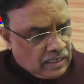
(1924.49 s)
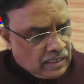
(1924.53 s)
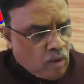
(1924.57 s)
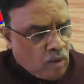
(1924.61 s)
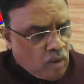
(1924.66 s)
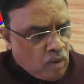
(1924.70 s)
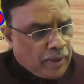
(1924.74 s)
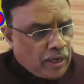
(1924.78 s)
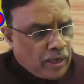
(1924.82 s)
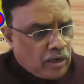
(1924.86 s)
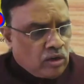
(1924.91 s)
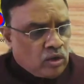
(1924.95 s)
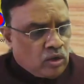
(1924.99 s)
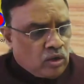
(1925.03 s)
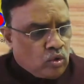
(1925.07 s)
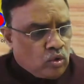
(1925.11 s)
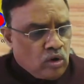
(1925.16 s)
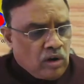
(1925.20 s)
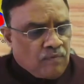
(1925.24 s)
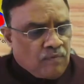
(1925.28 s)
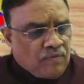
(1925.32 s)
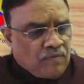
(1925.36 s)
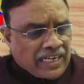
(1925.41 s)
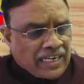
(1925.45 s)
topic on
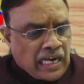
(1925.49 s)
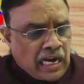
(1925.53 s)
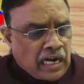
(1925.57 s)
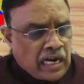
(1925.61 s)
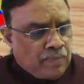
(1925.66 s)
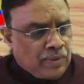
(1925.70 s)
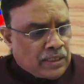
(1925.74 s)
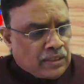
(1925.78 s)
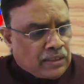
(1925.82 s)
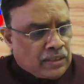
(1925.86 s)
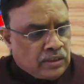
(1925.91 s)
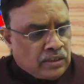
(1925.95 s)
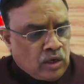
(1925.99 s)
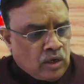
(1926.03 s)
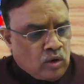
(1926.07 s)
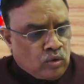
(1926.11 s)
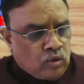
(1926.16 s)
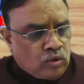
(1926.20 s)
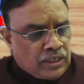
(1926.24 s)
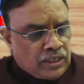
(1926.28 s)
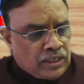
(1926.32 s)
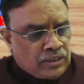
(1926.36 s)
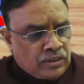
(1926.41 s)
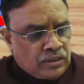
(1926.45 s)
role of academics and
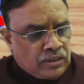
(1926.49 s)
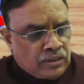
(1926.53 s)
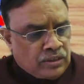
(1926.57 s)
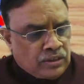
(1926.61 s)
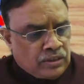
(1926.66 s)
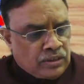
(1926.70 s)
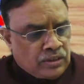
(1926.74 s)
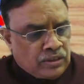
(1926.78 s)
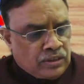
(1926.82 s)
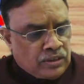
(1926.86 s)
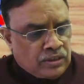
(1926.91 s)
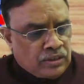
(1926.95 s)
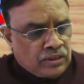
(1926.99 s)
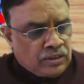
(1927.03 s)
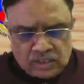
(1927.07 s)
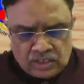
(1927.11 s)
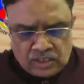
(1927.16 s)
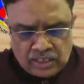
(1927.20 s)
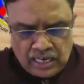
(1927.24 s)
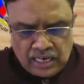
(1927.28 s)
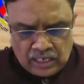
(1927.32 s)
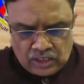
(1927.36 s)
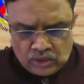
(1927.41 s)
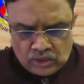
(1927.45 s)
governments in disaster
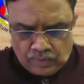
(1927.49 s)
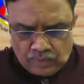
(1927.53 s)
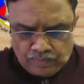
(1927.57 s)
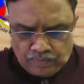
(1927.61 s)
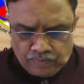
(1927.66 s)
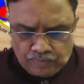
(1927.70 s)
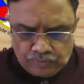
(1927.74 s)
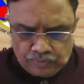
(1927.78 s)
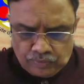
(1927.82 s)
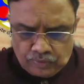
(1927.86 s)
risk reduction.